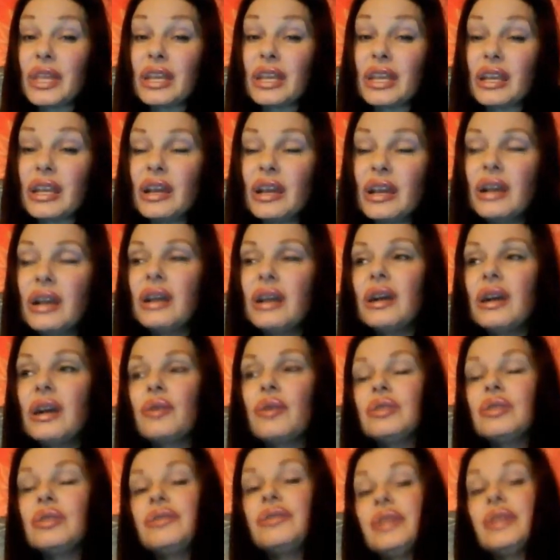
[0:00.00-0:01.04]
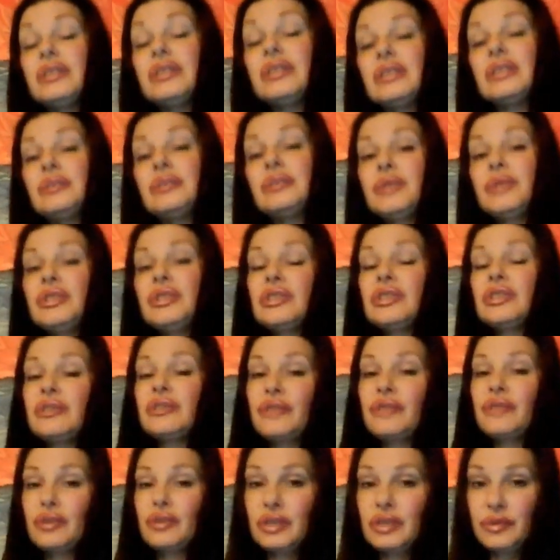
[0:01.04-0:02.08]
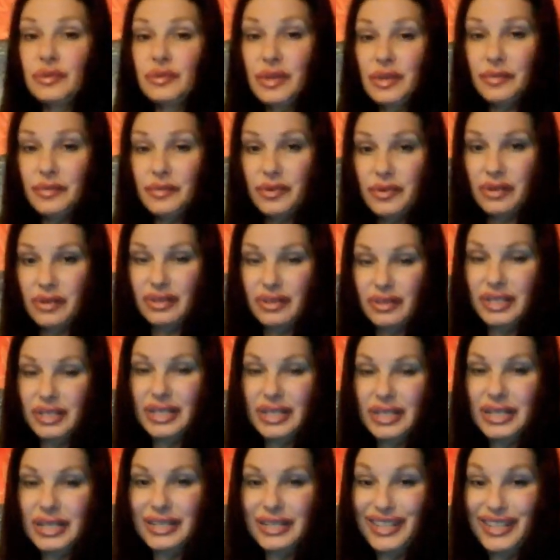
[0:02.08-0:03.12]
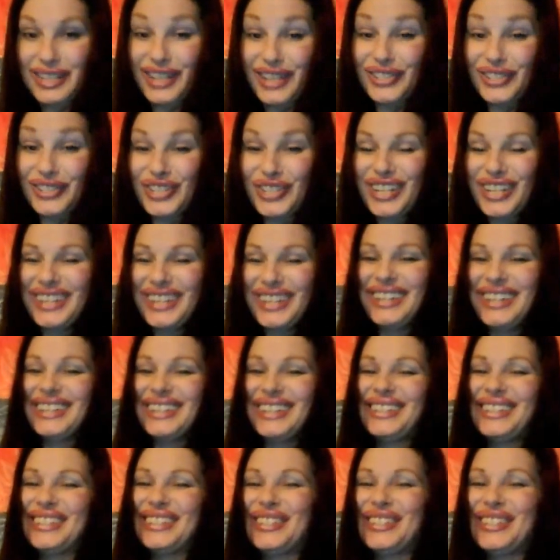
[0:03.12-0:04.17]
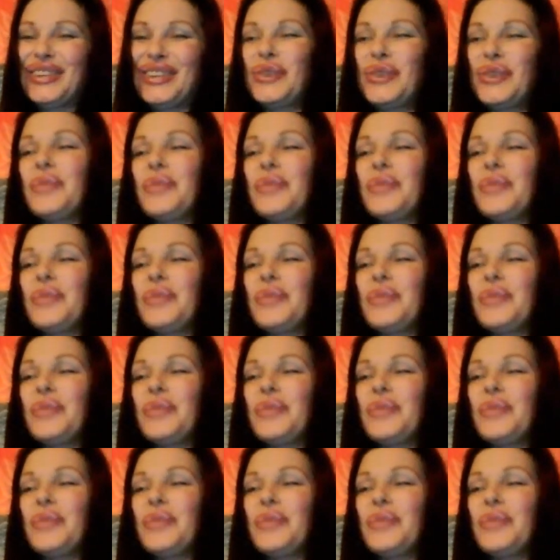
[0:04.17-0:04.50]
I was very suspicious of those people, still is actually. So